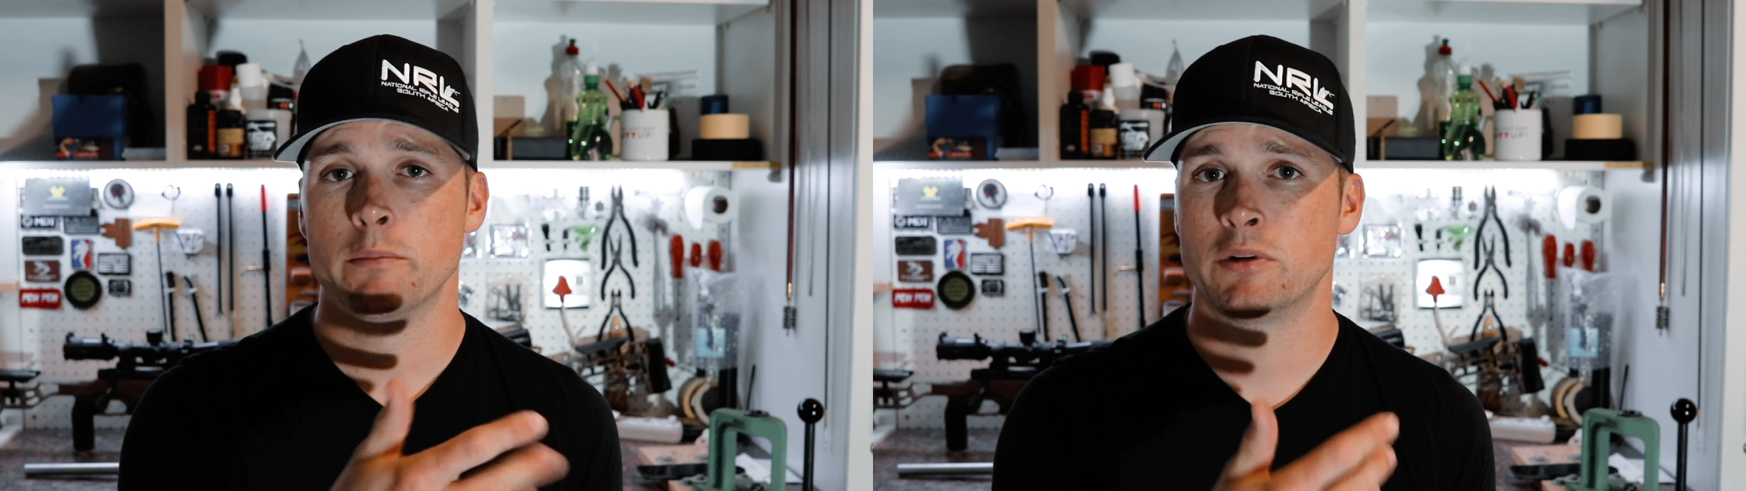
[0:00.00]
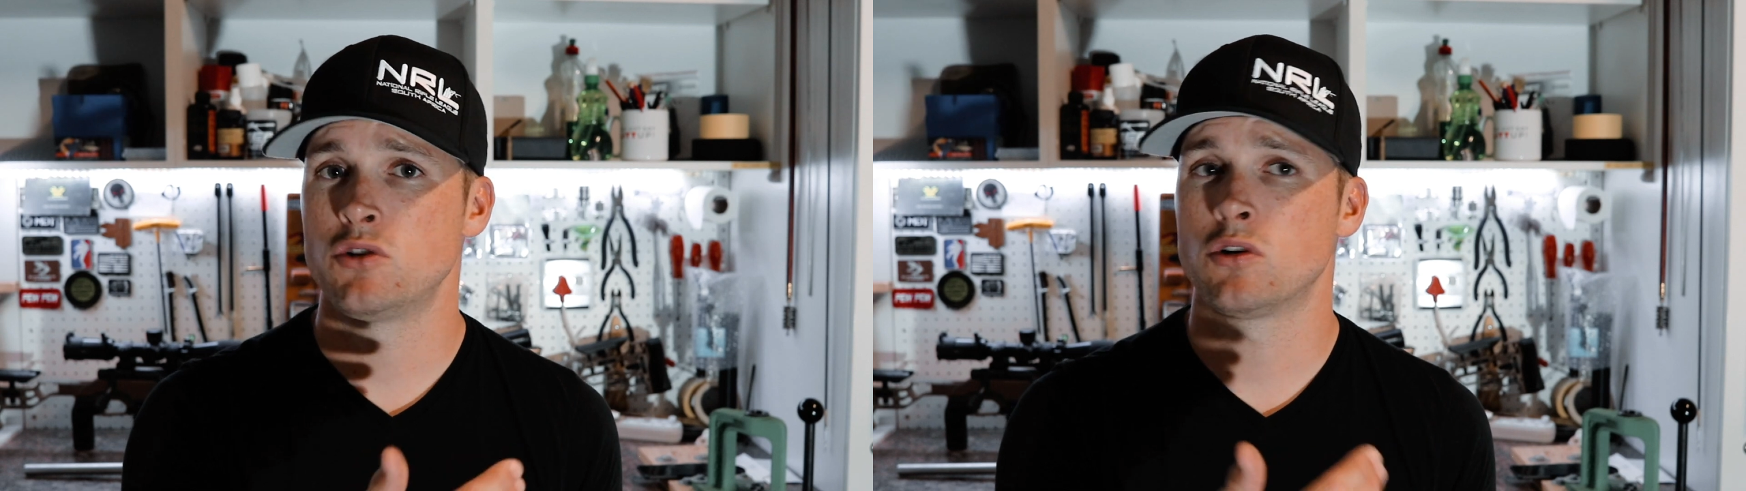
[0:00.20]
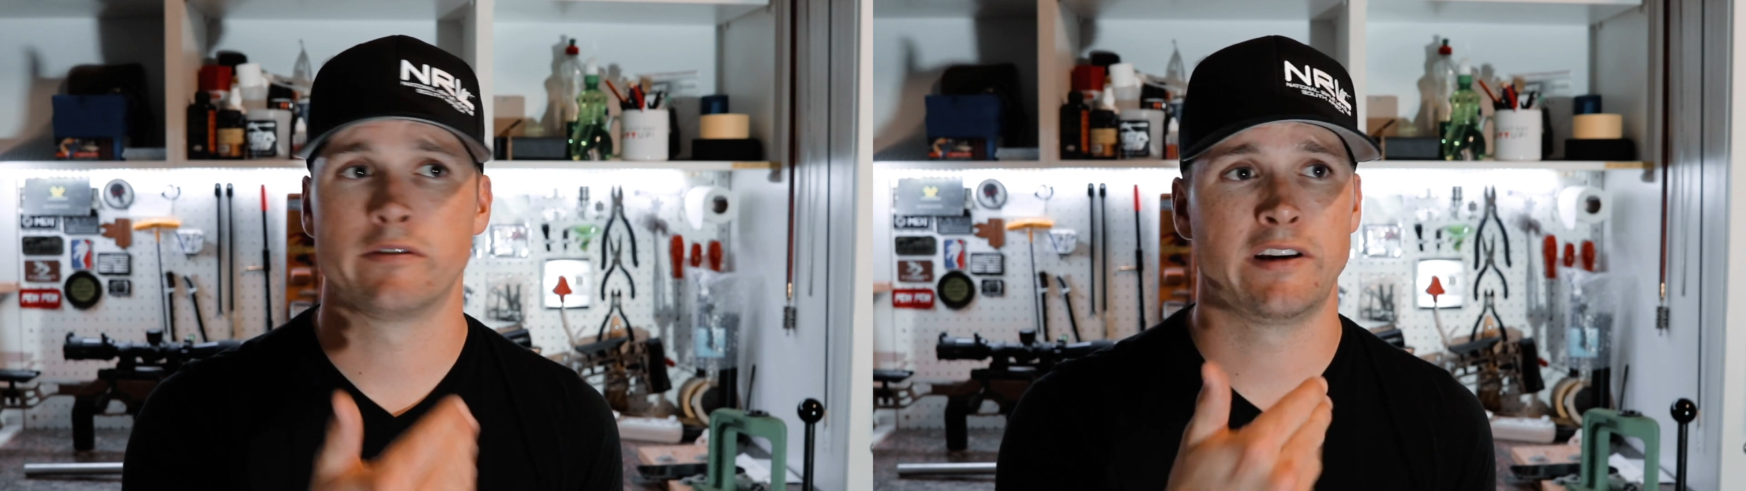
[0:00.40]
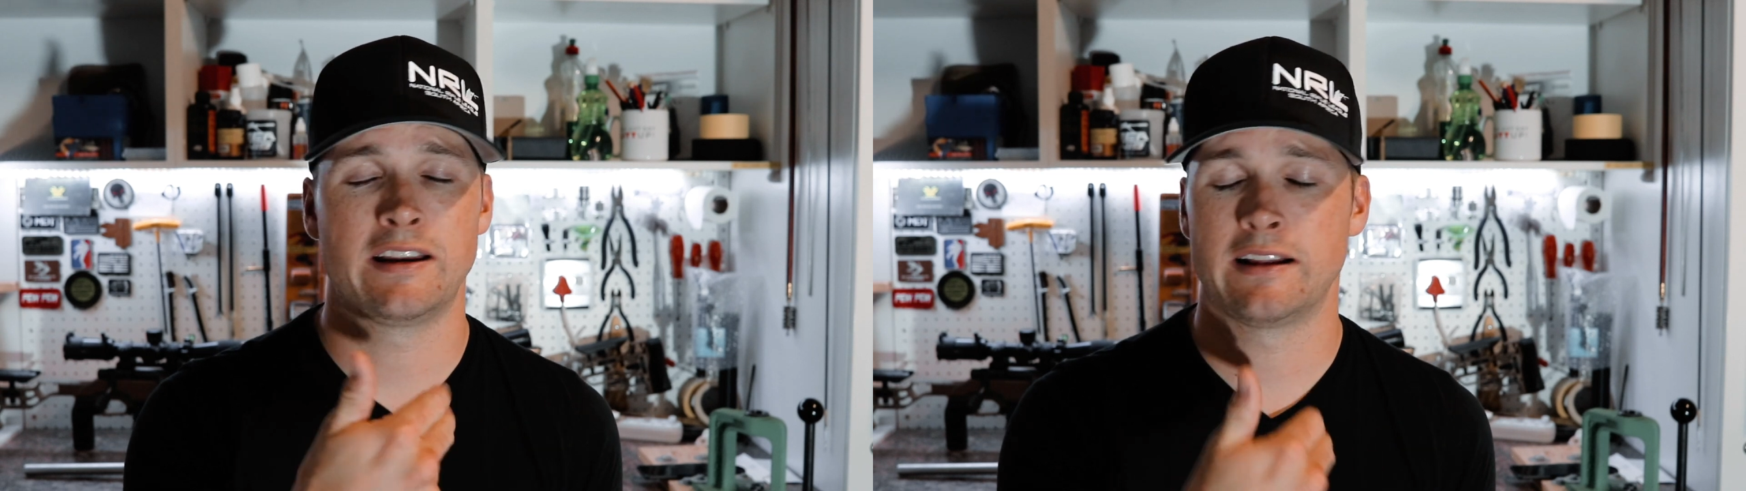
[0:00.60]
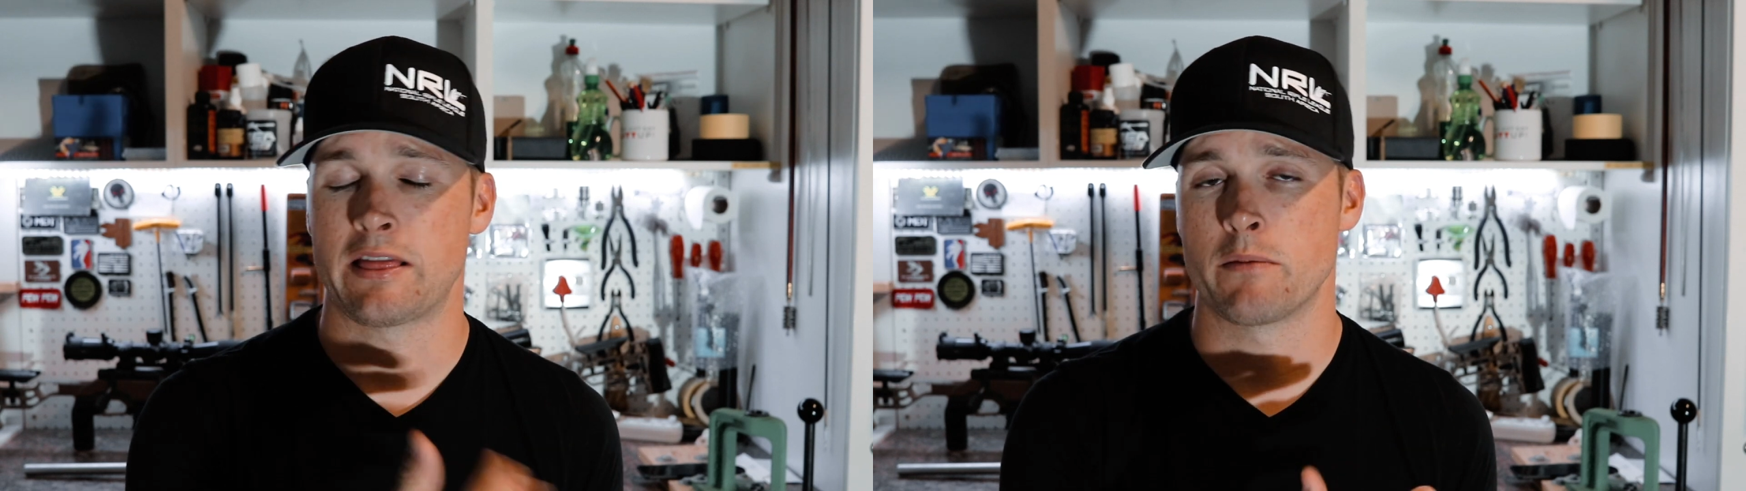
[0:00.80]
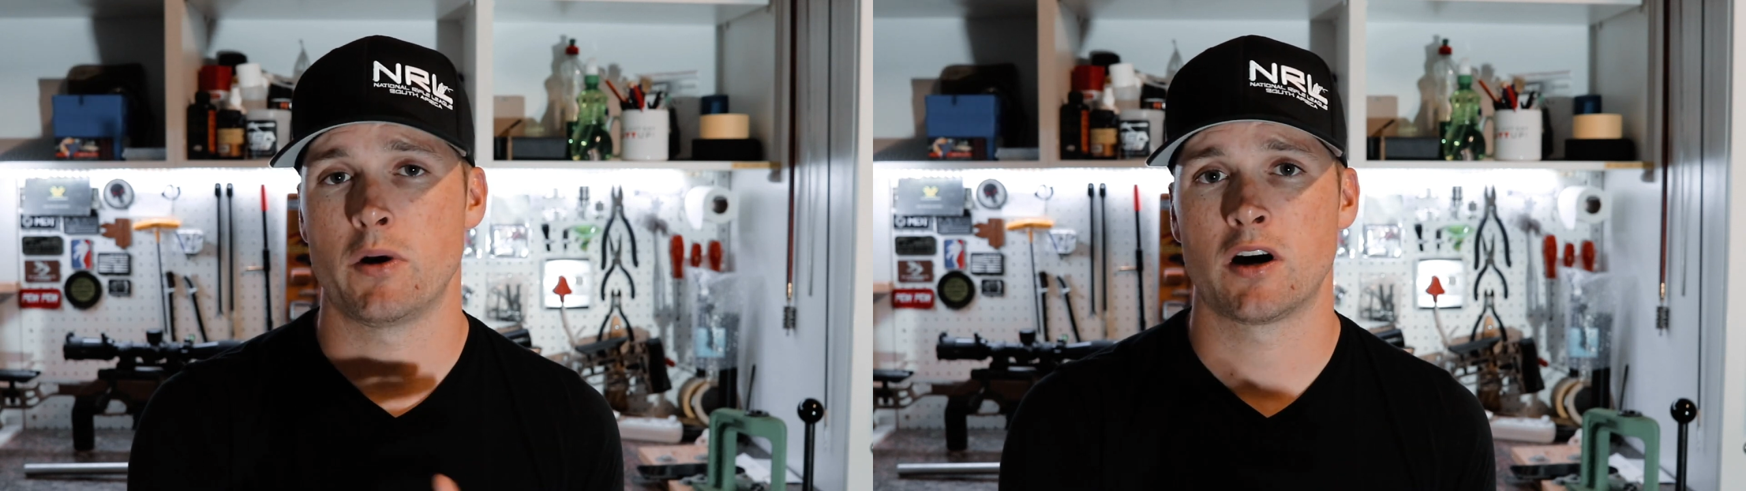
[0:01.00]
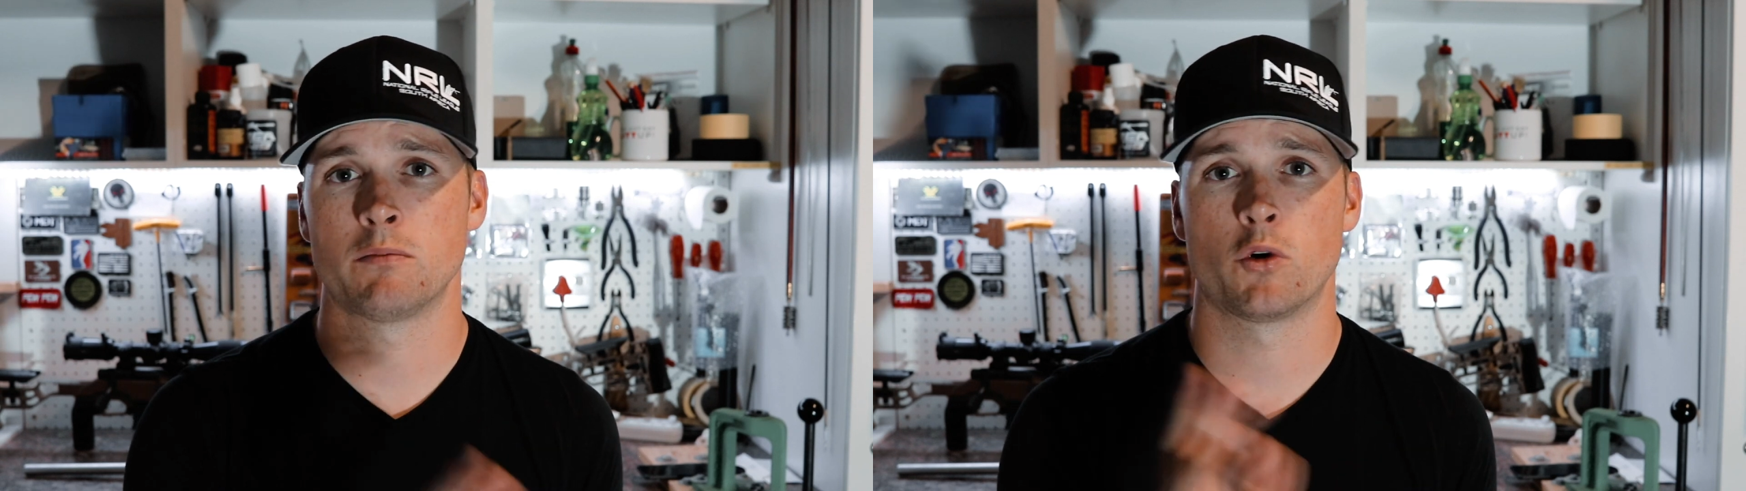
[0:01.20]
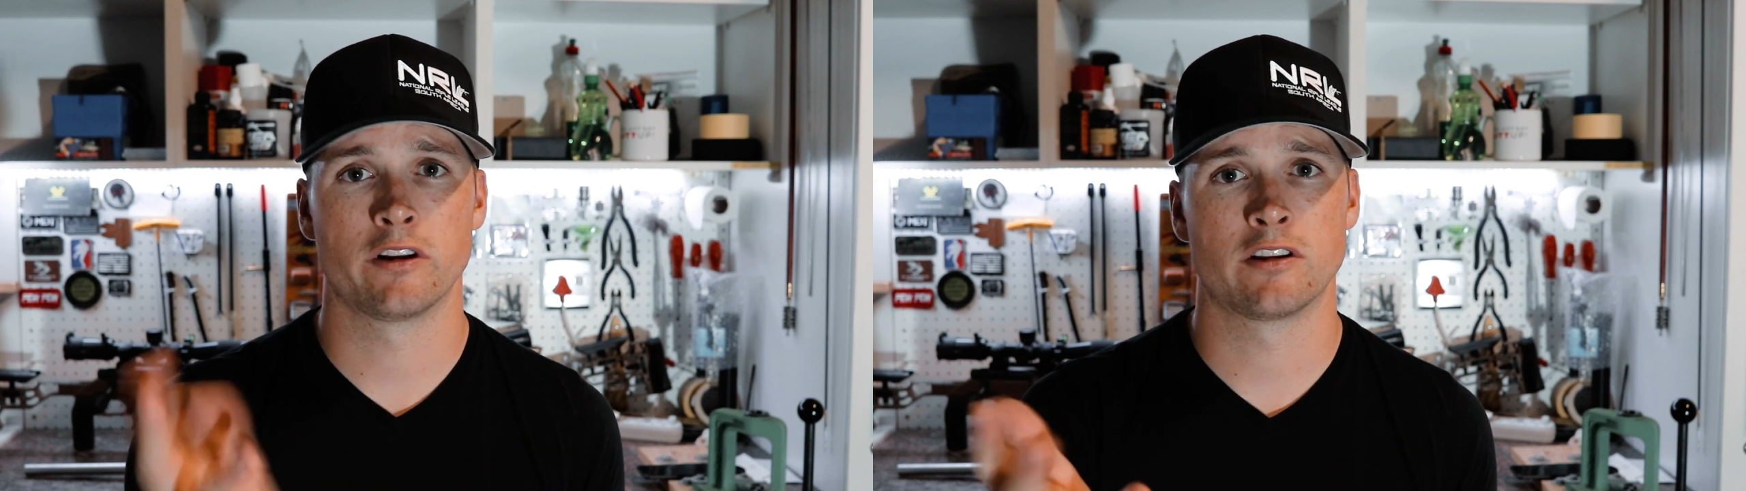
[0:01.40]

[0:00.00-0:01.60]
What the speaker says: but you could have hit it at the bottom or on